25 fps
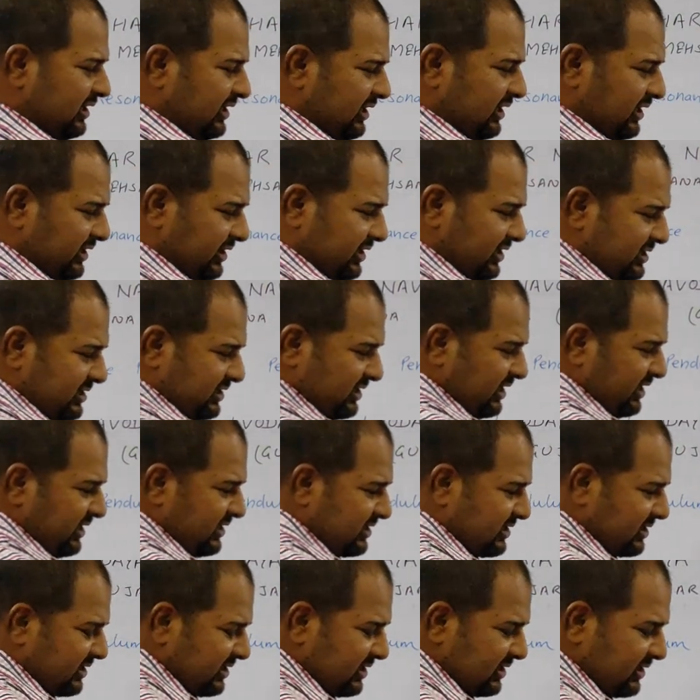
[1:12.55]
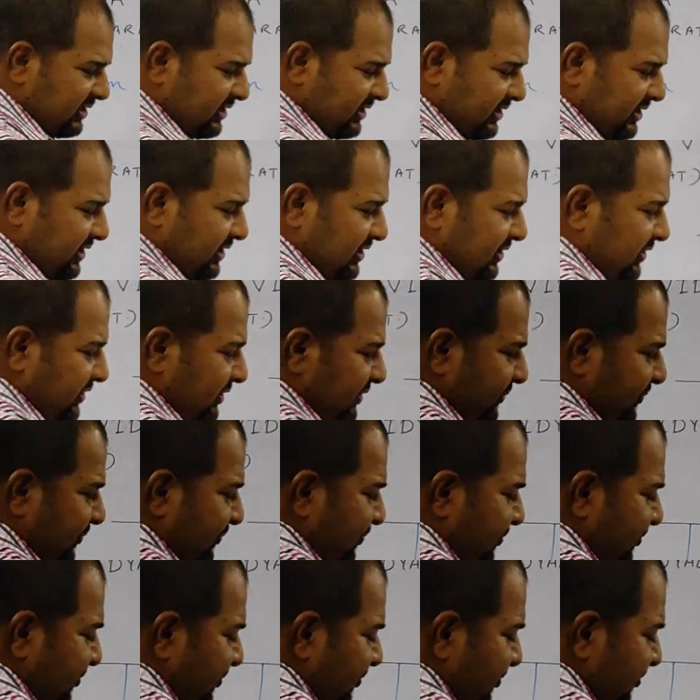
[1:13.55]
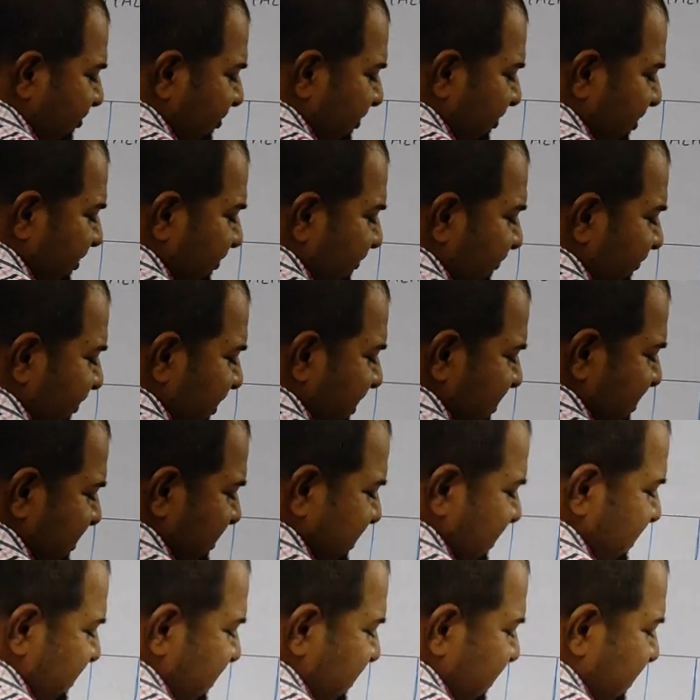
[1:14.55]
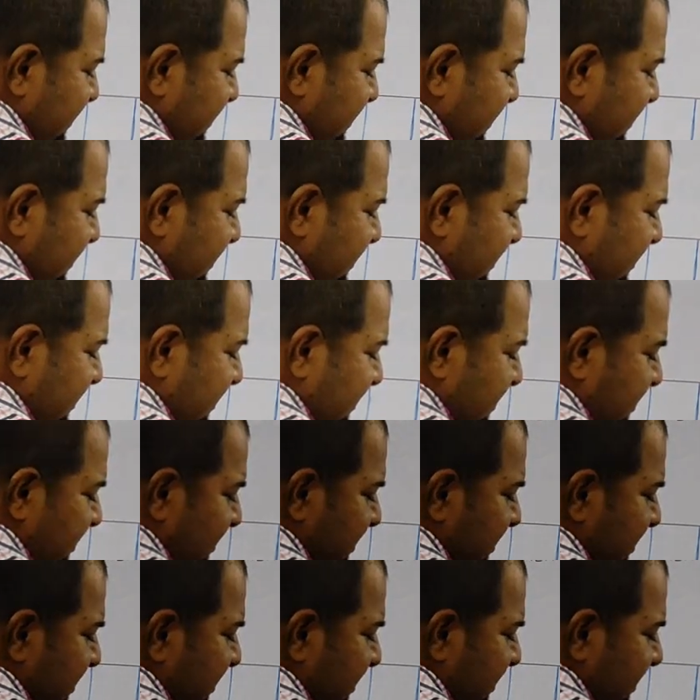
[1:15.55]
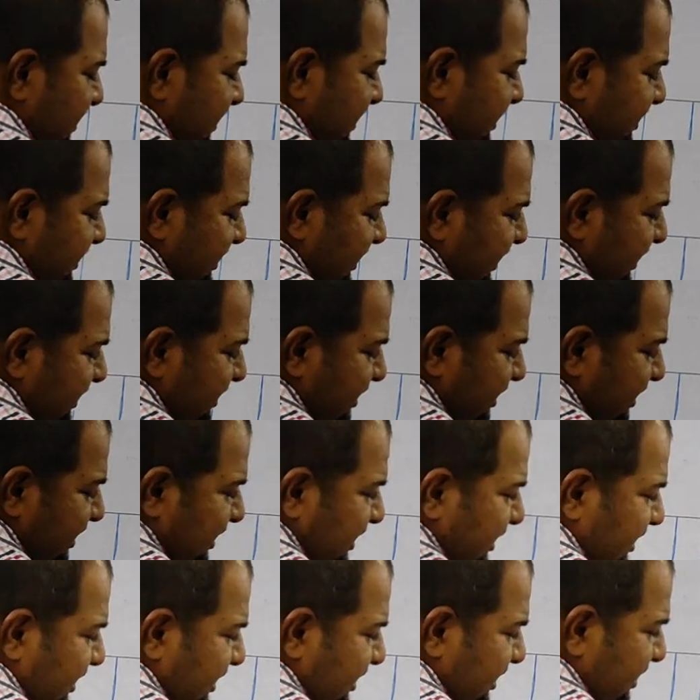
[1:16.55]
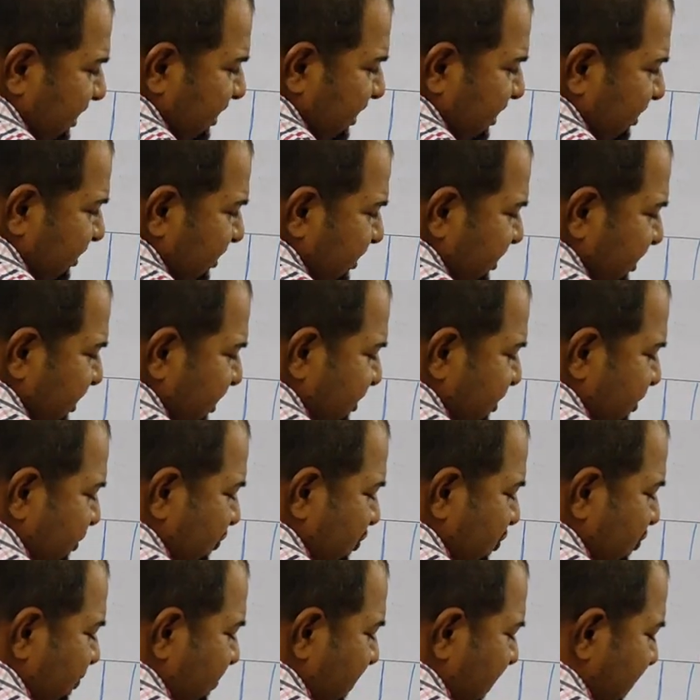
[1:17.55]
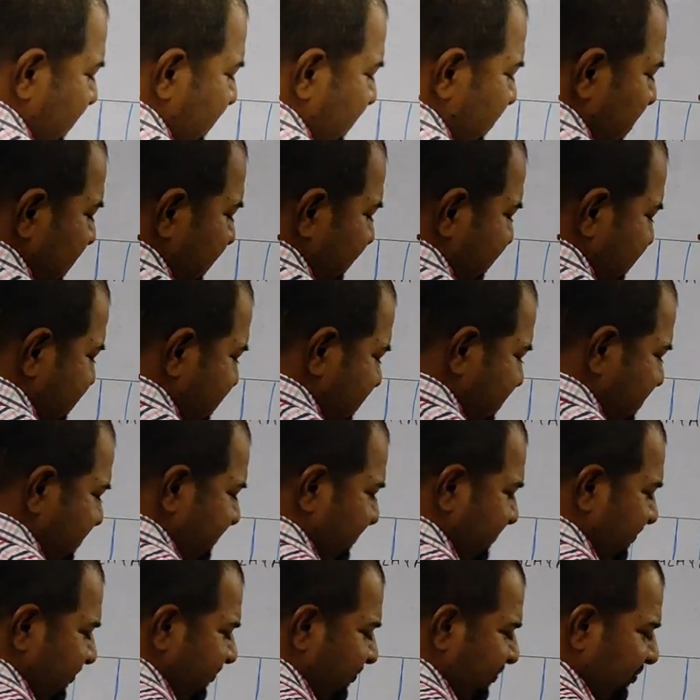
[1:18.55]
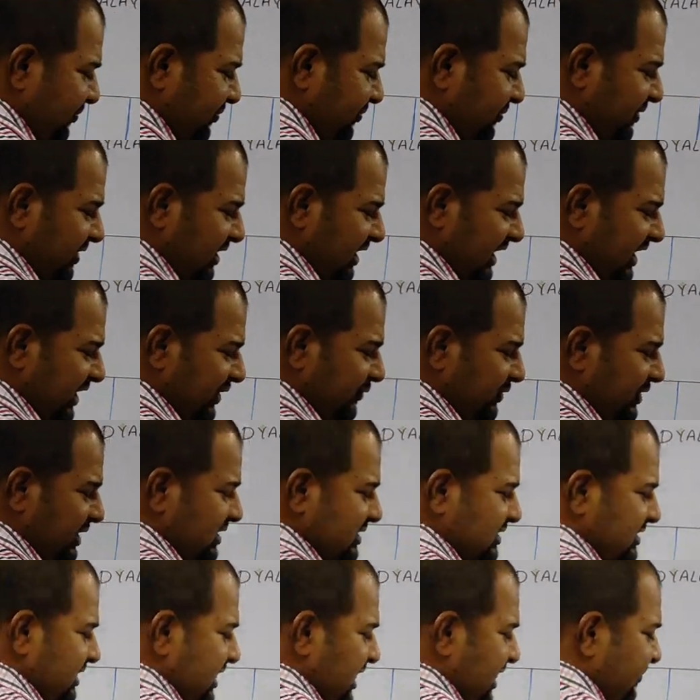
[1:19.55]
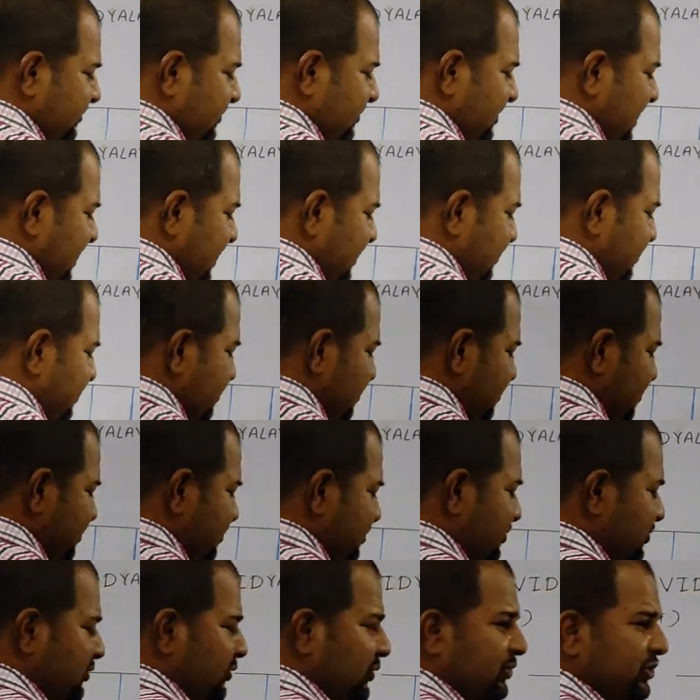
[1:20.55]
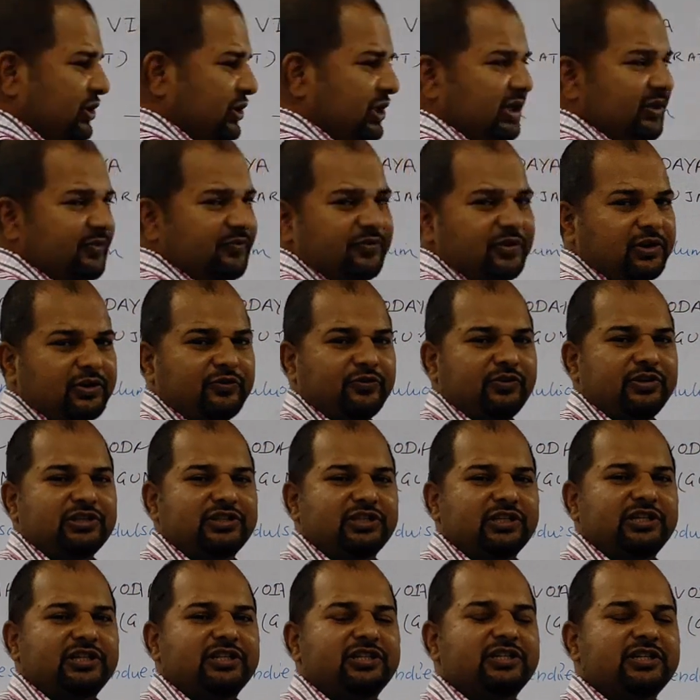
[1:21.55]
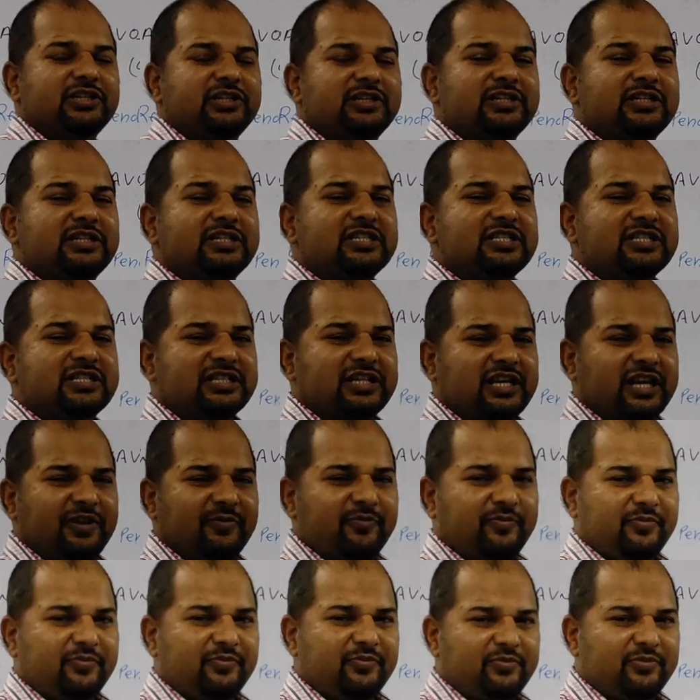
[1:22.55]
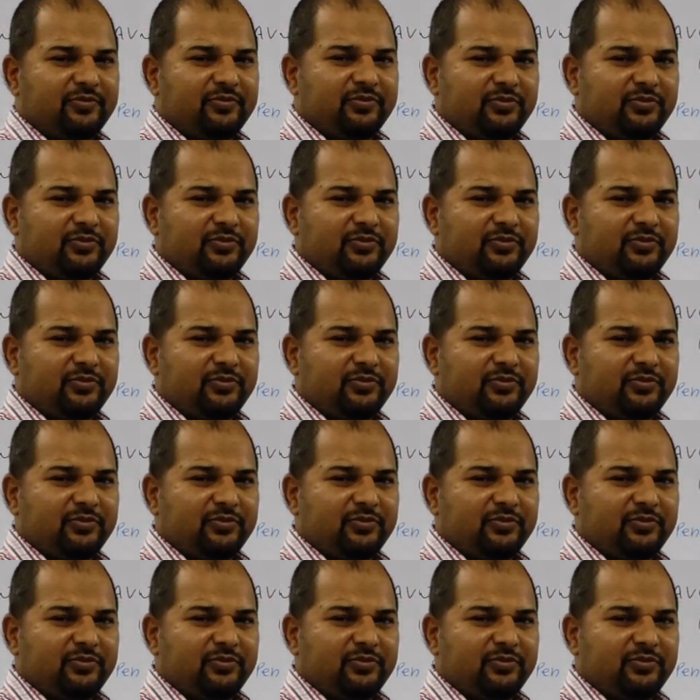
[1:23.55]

In this case, we see that these two pendulums have the same length, so their frequency is same.